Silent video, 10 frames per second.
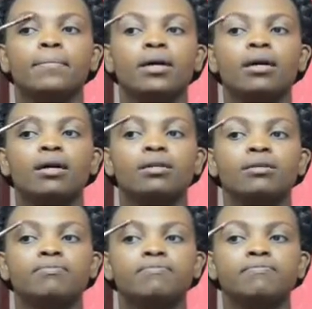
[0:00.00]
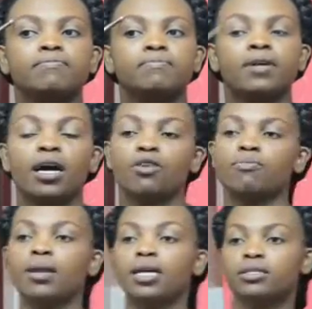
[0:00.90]
out of
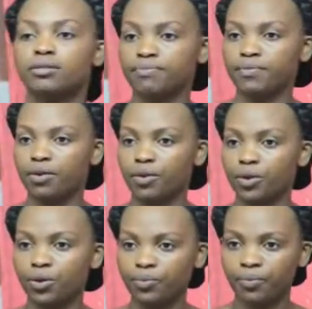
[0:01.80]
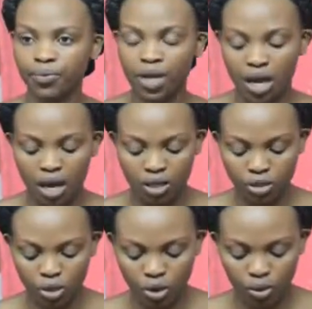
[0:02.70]
place. There we go.
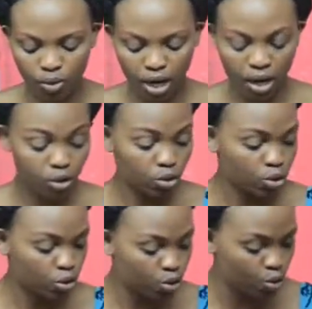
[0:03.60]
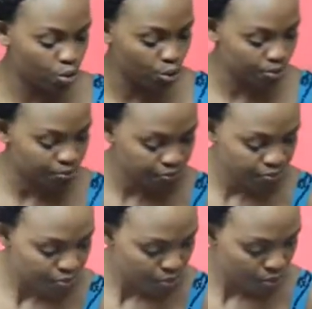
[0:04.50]
So what I also do
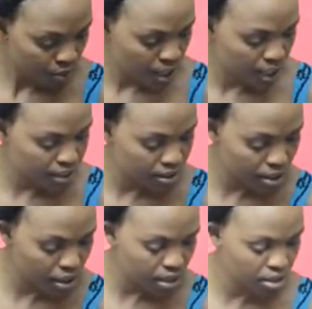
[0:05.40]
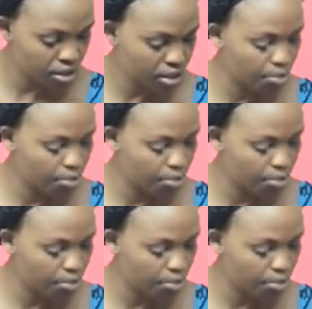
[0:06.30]
is it's